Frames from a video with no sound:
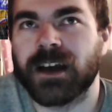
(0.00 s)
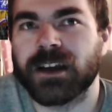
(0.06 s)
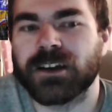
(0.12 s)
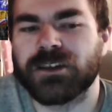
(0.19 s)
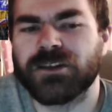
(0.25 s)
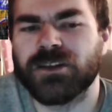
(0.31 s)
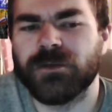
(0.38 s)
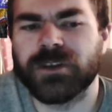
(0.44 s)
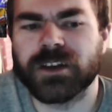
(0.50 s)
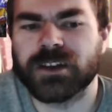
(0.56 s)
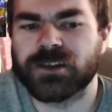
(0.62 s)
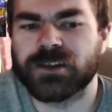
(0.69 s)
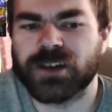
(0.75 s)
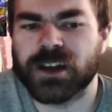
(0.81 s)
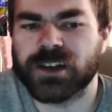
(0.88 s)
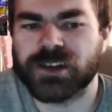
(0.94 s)
I don't think
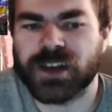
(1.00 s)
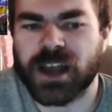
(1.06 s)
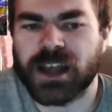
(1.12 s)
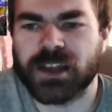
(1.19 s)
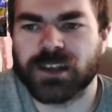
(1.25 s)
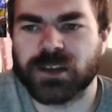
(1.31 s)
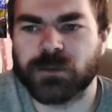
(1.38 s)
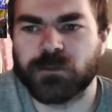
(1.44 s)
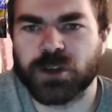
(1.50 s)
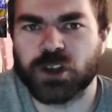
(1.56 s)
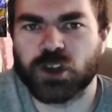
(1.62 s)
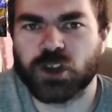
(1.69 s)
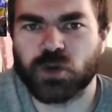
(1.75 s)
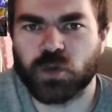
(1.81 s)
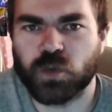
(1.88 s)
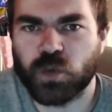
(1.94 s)
it's changed hands
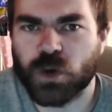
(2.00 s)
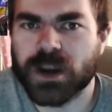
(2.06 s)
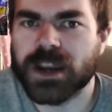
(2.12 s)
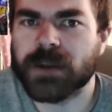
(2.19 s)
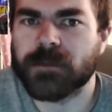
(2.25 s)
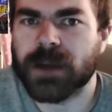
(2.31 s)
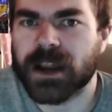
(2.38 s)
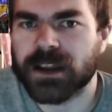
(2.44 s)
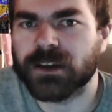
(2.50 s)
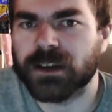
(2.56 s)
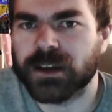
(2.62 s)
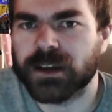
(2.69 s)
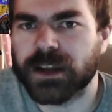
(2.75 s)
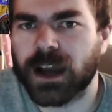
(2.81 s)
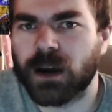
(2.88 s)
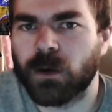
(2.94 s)
between Mania
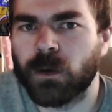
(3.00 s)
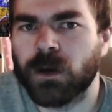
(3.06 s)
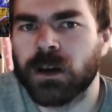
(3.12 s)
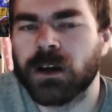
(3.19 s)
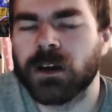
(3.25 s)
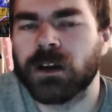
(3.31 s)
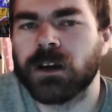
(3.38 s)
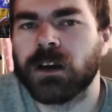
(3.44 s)
and now.